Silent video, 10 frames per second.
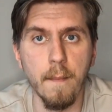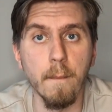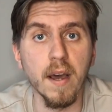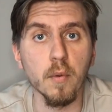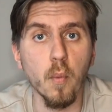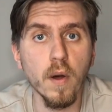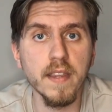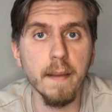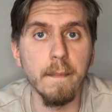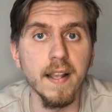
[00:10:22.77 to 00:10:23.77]
but what
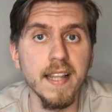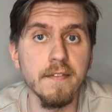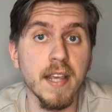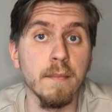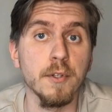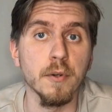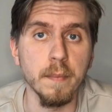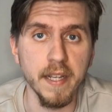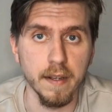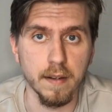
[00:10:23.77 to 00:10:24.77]
they believed him to
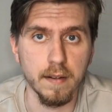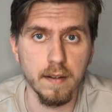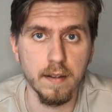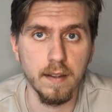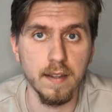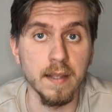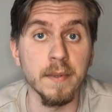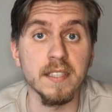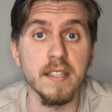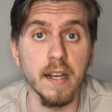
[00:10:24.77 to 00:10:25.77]
be, the
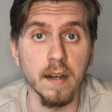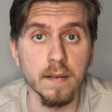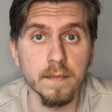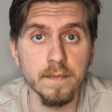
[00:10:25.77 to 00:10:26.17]
Messiah.